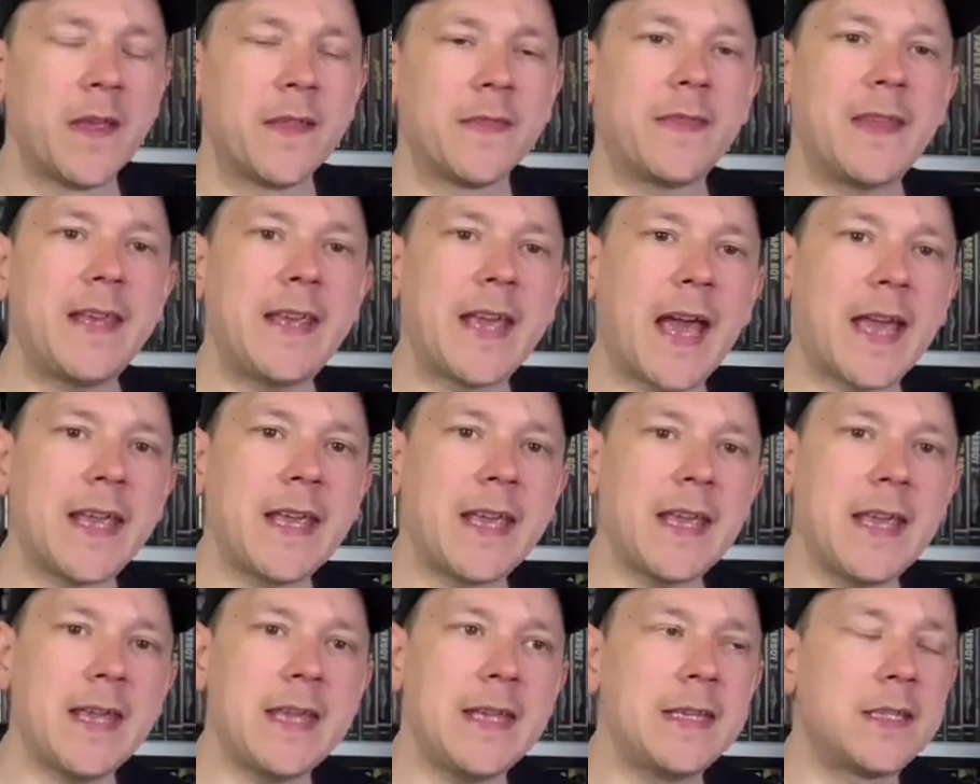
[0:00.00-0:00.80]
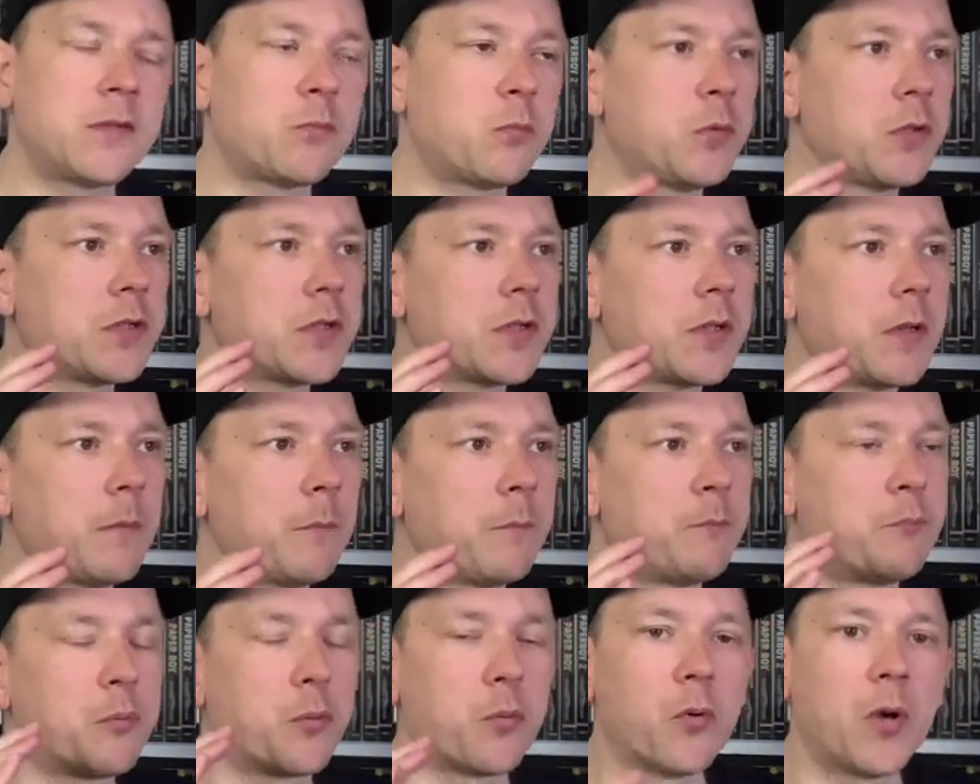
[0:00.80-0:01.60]
The 80s was
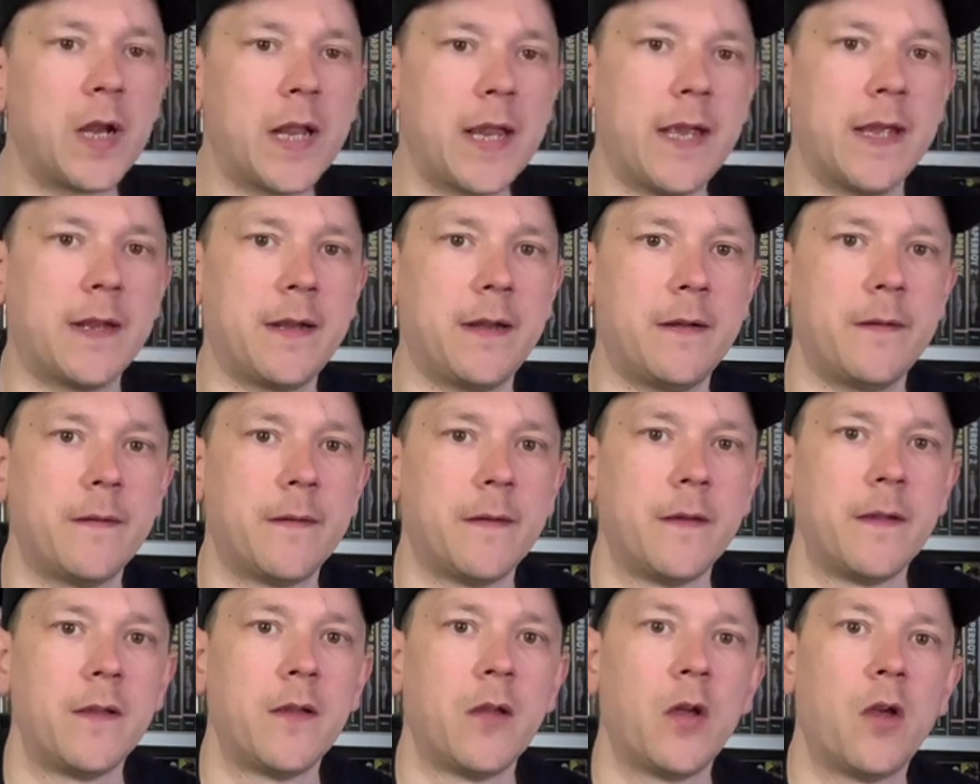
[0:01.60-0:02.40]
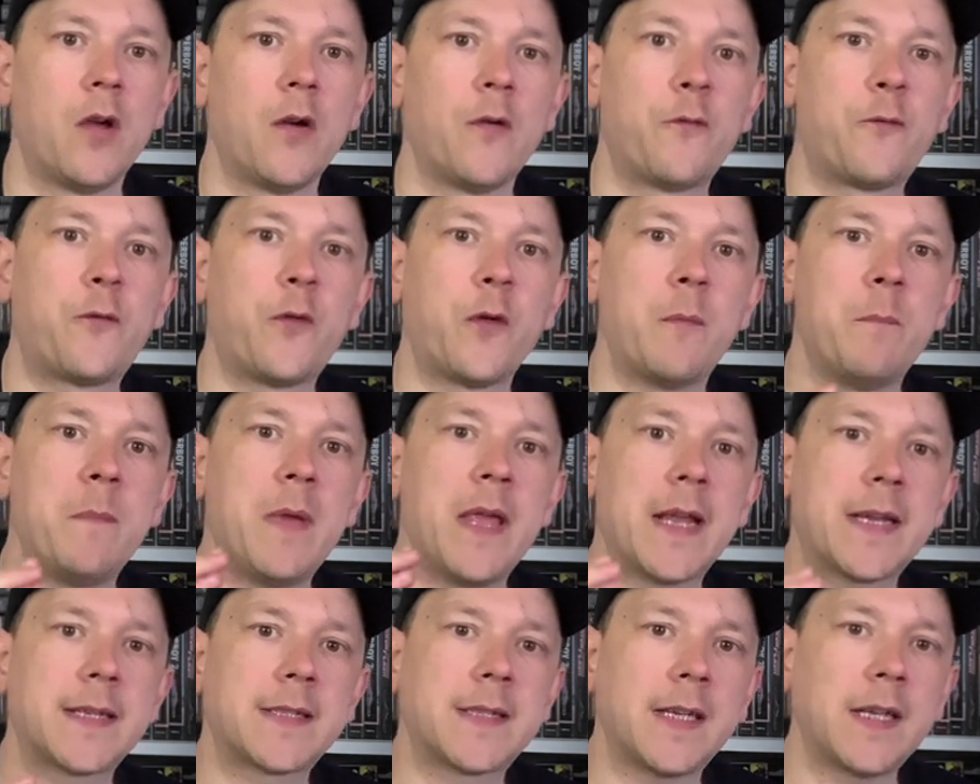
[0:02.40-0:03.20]
brilliant for
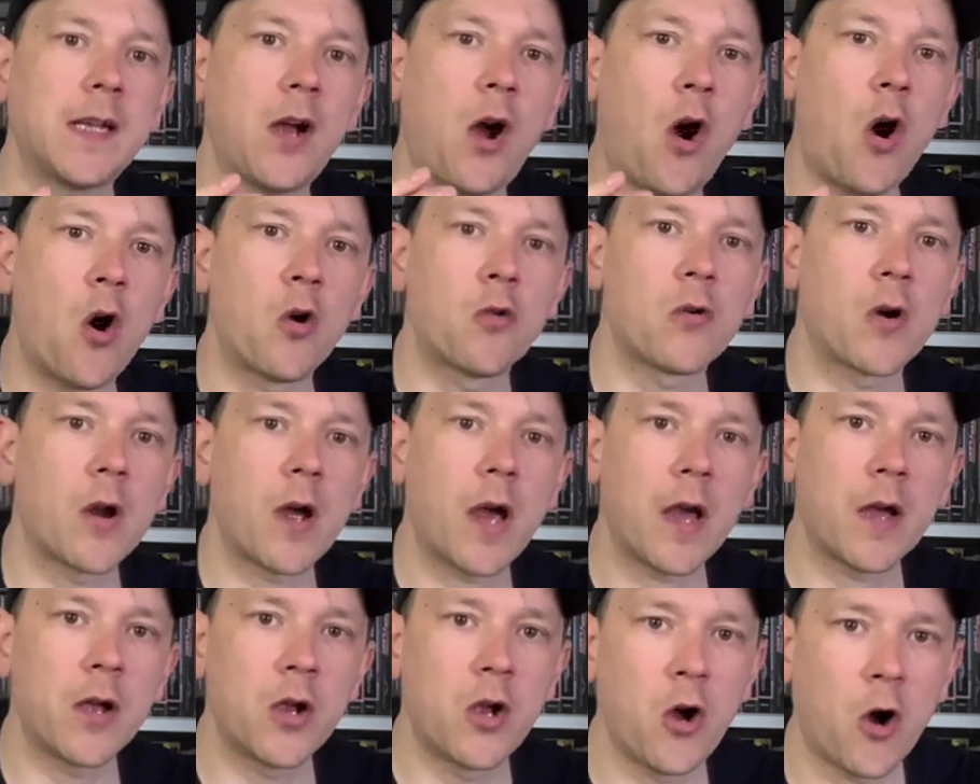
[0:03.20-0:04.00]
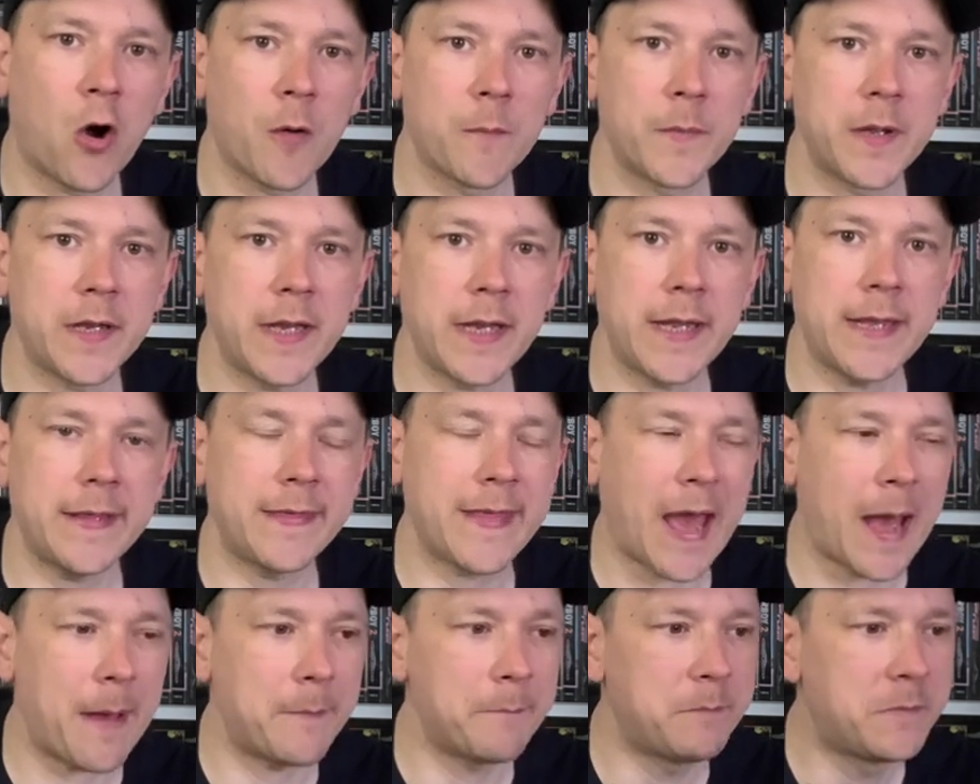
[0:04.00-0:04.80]
mixing horror and comedy.
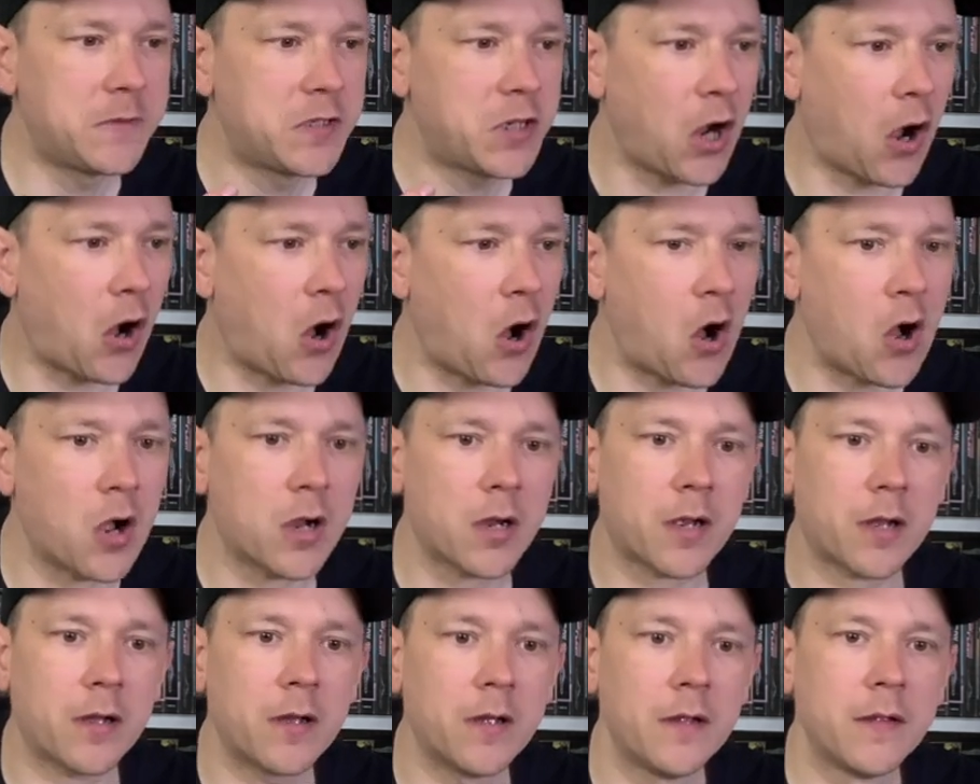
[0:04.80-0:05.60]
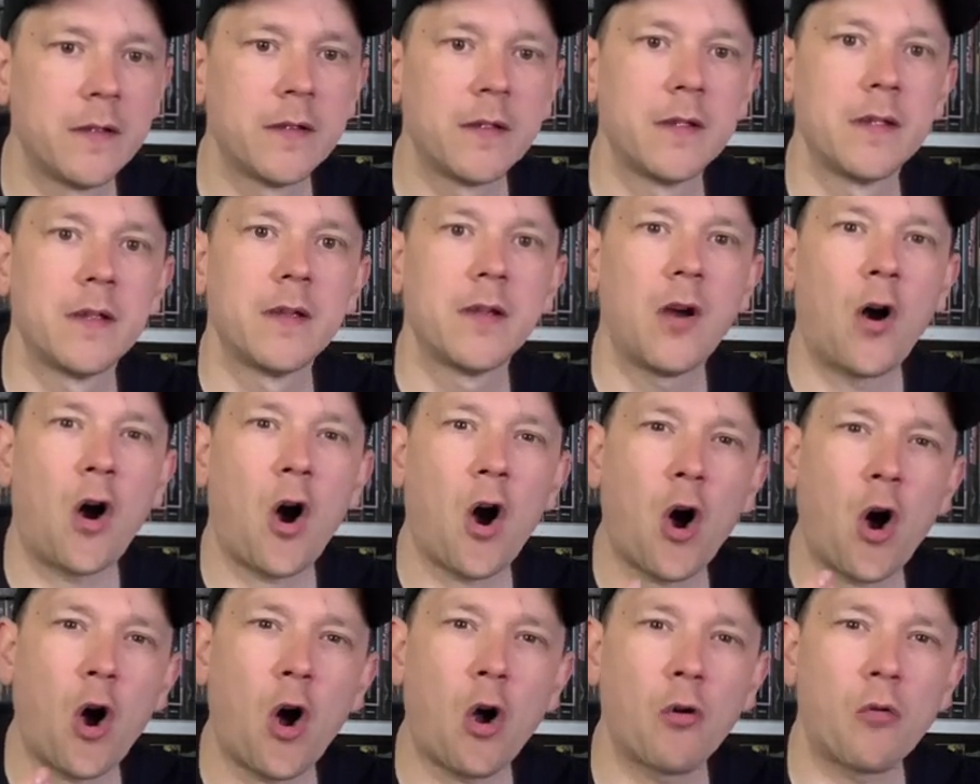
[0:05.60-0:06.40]
That dark
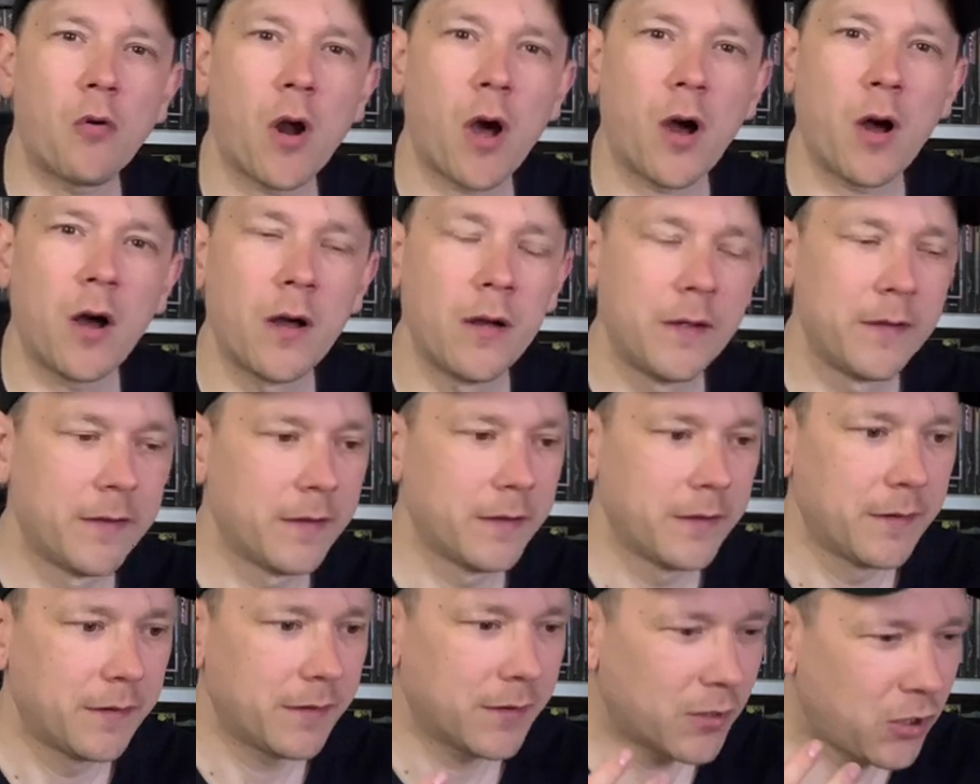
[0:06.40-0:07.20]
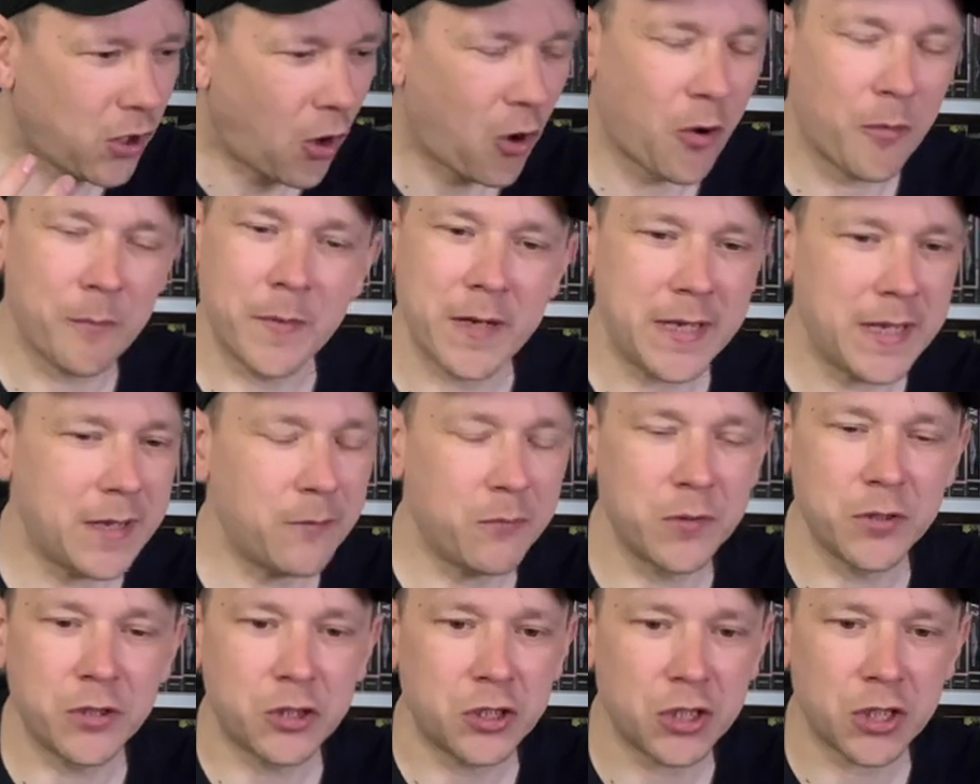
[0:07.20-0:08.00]
horror comedy
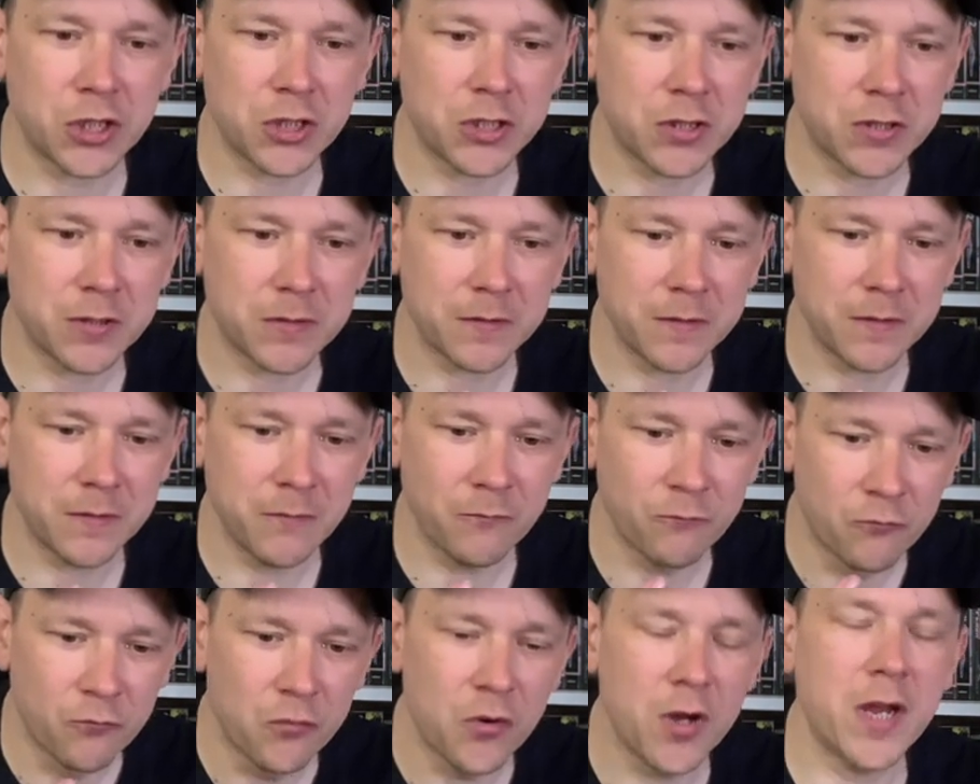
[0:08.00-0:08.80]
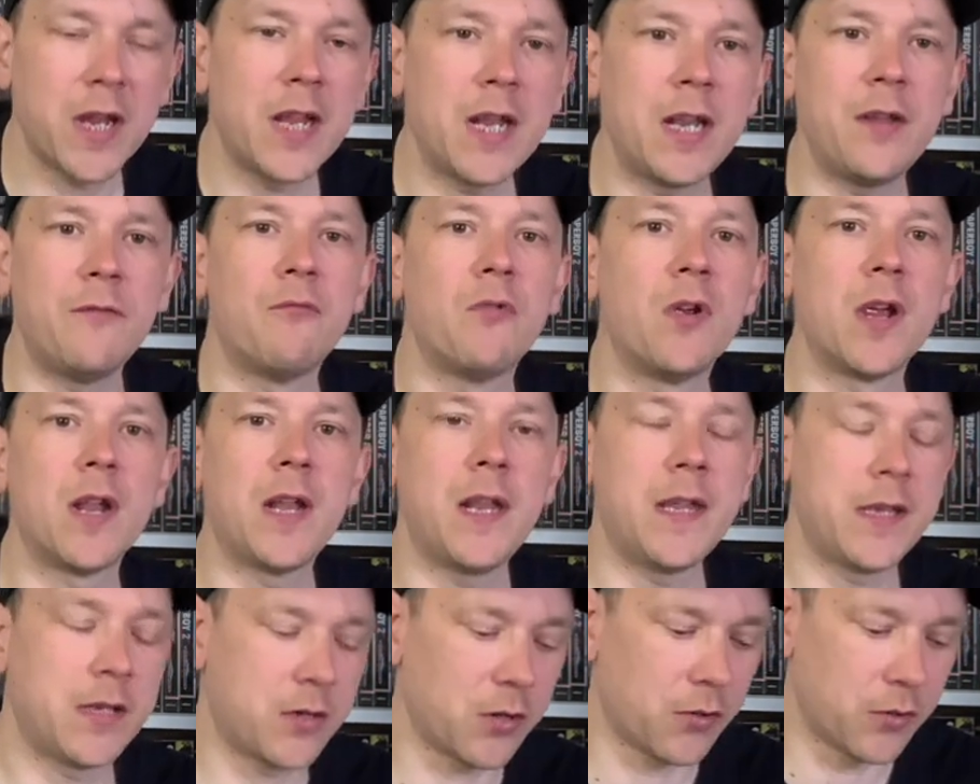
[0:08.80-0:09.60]
was just really,
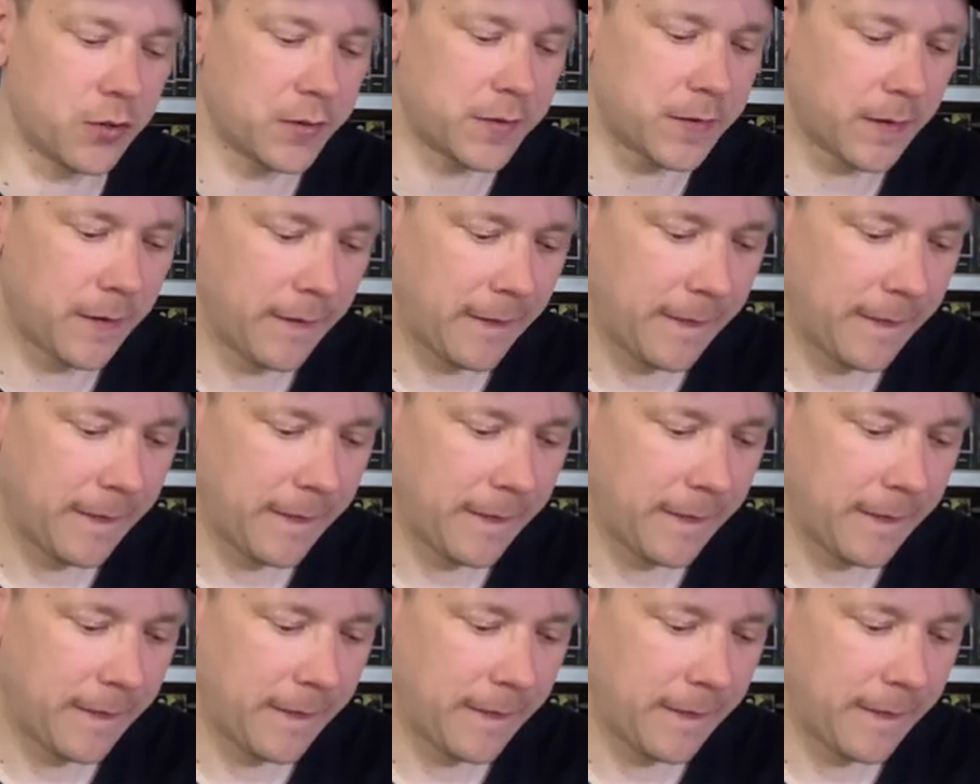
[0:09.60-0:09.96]
really good.